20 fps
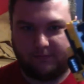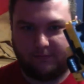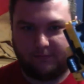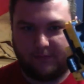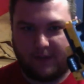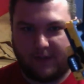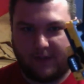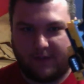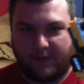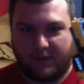
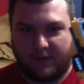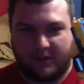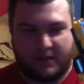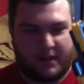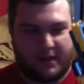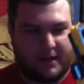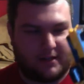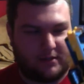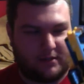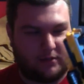and there's the
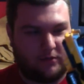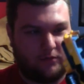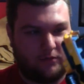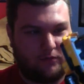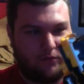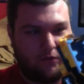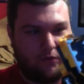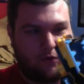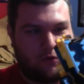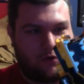nice little
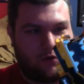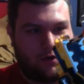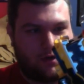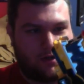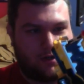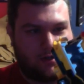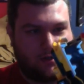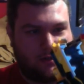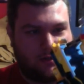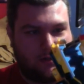roar
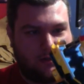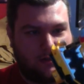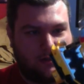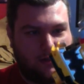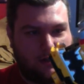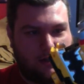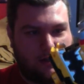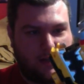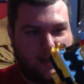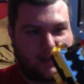and
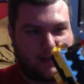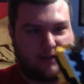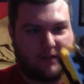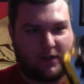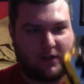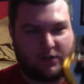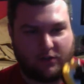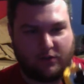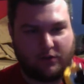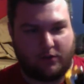
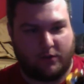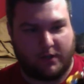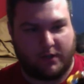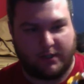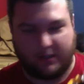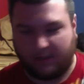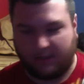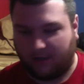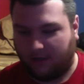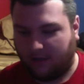activation
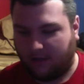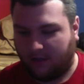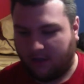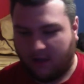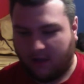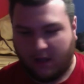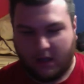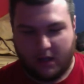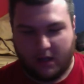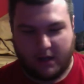noise.
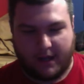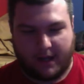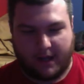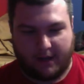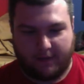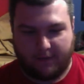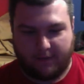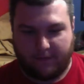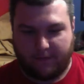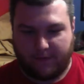
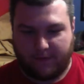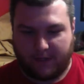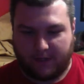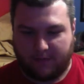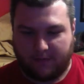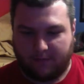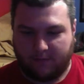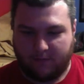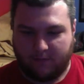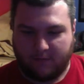Now, the
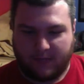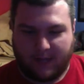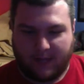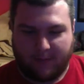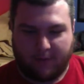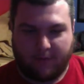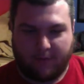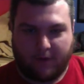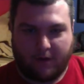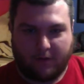
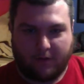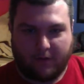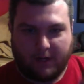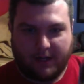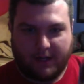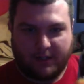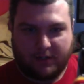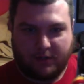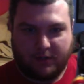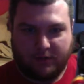Gaburevolver
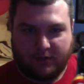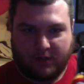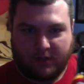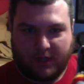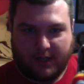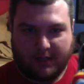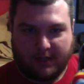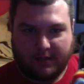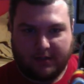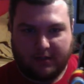has two
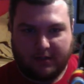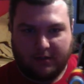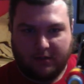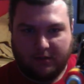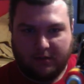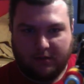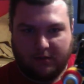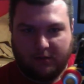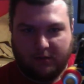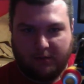slots,
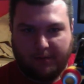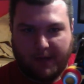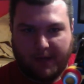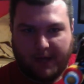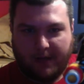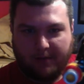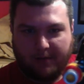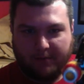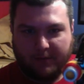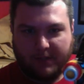
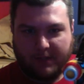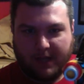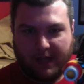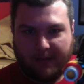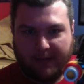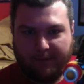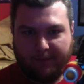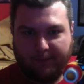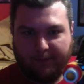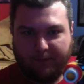bottom,
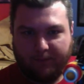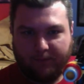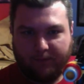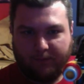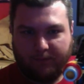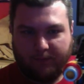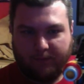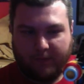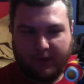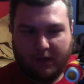top.
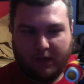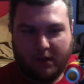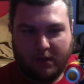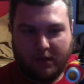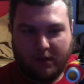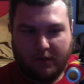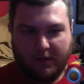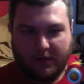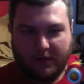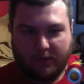
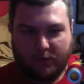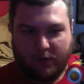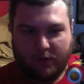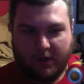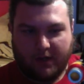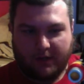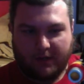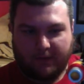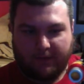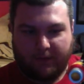This one
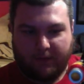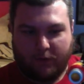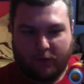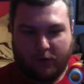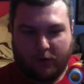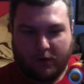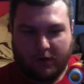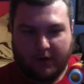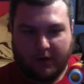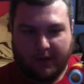is
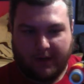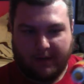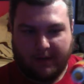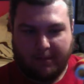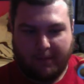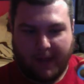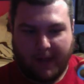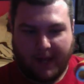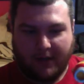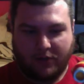for the
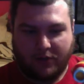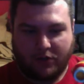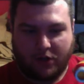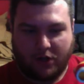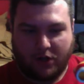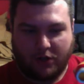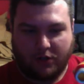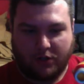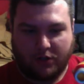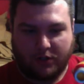main
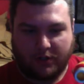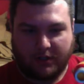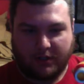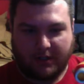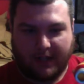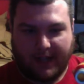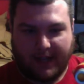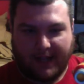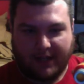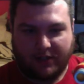charger
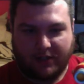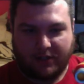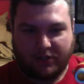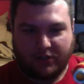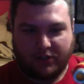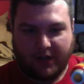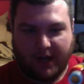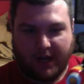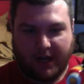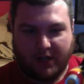slash
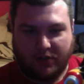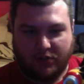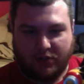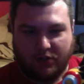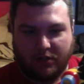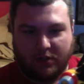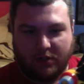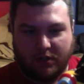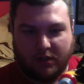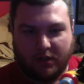
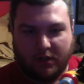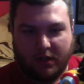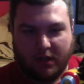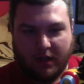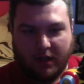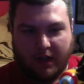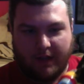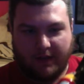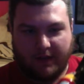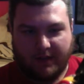change,
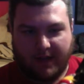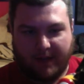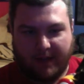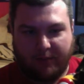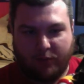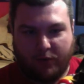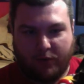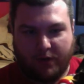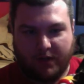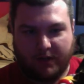and the top
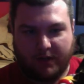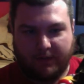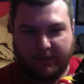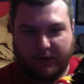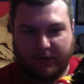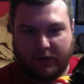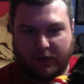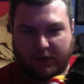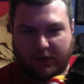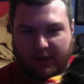one is
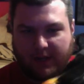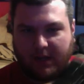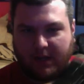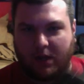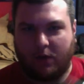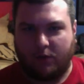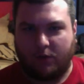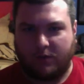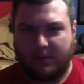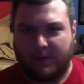for the
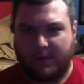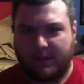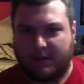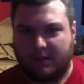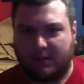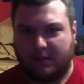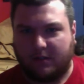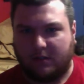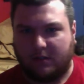ultimate